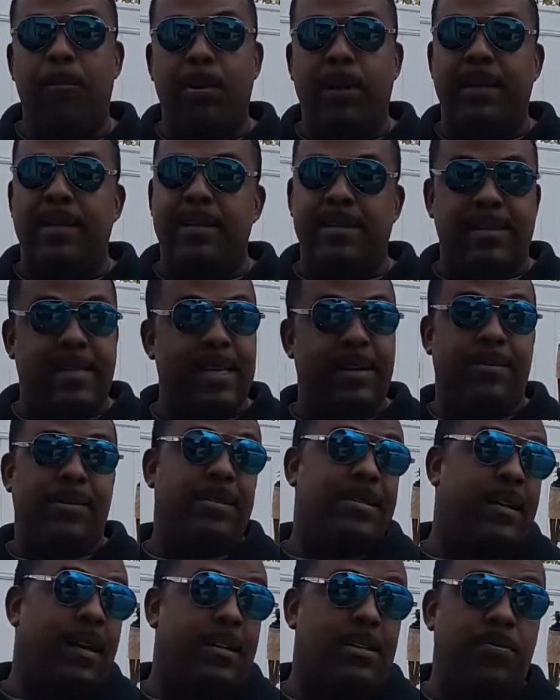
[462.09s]
but still
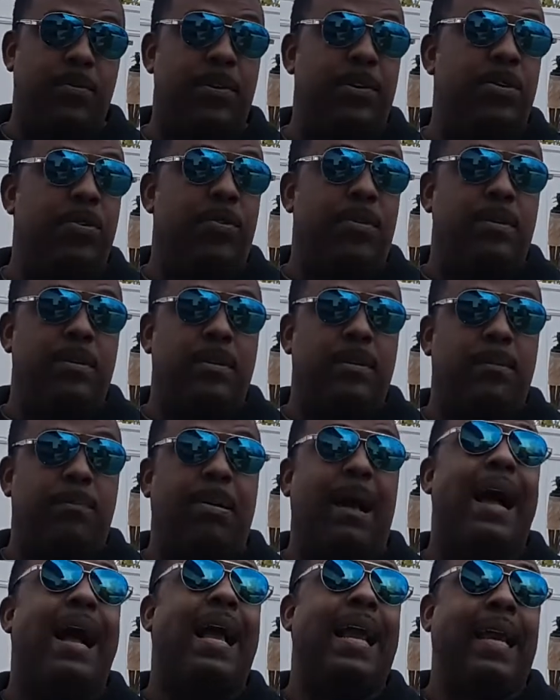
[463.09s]
it sucks when you're on the
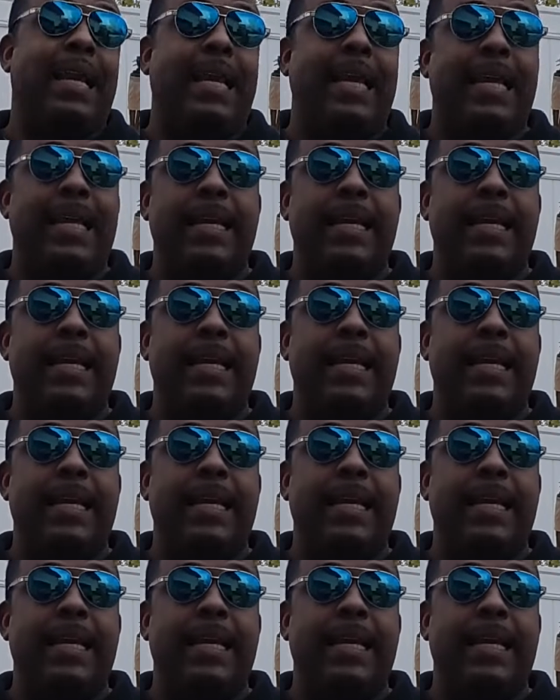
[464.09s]
buying